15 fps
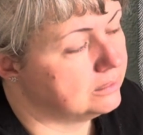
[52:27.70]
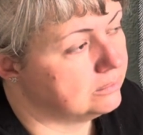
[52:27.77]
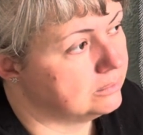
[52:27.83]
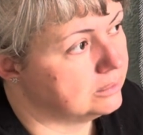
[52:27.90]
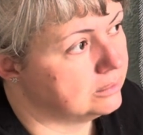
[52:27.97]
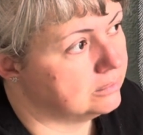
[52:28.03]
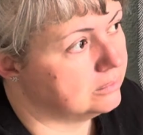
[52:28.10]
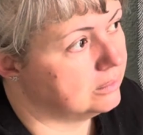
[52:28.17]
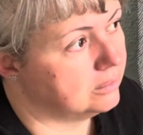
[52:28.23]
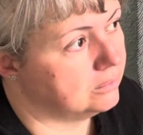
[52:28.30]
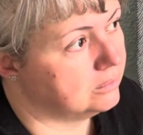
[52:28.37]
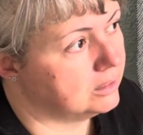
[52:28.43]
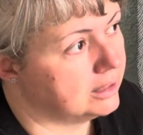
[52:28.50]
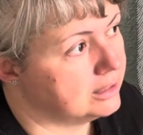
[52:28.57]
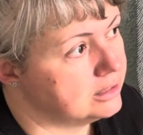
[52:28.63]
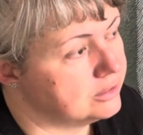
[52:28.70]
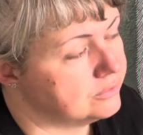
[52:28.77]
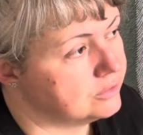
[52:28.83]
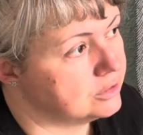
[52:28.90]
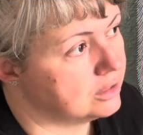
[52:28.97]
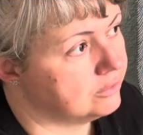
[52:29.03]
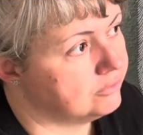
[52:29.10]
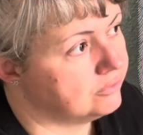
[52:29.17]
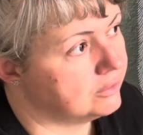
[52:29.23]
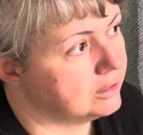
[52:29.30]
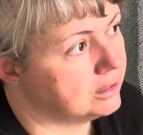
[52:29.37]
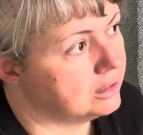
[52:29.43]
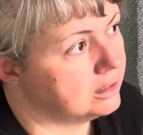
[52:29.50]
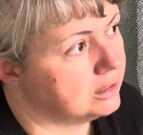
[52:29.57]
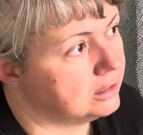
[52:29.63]
well, all kinds of stuff.
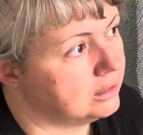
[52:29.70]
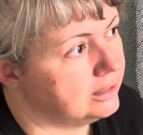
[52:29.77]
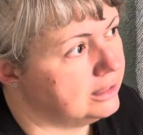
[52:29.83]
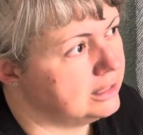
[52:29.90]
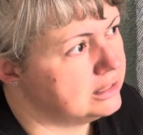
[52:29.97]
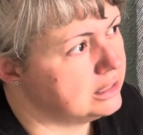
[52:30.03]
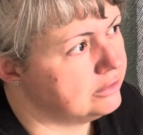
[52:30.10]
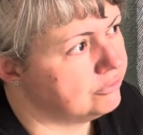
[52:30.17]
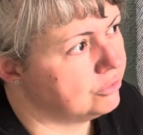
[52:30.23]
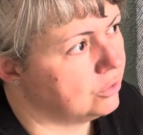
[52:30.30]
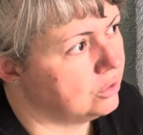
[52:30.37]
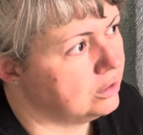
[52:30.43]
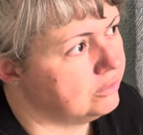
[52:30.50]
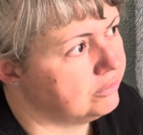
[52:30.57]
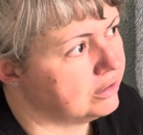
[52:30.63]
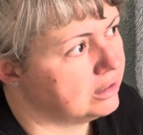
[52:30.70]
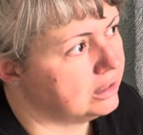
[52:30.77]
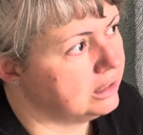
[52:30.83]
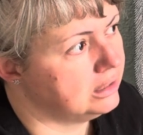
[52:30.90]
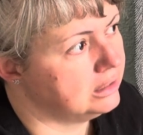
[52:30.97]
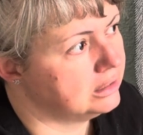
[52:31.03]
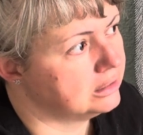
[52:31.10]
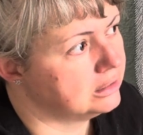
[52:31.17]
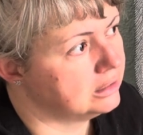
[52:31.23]
Knitting for Olive, I think.